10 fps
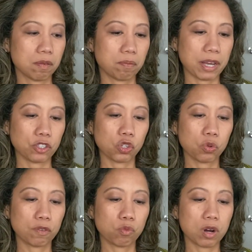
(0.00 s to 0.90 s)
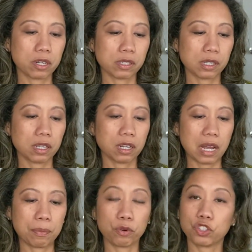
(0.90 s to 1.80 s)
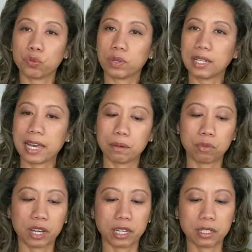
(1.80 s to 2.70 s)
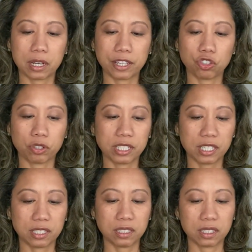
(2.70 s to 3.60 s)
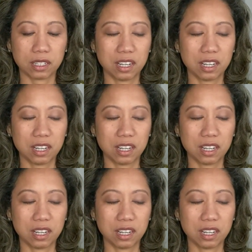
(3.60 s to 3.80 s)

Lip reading: by 2 of Wands in collaboration with Lion Brand. I joined in.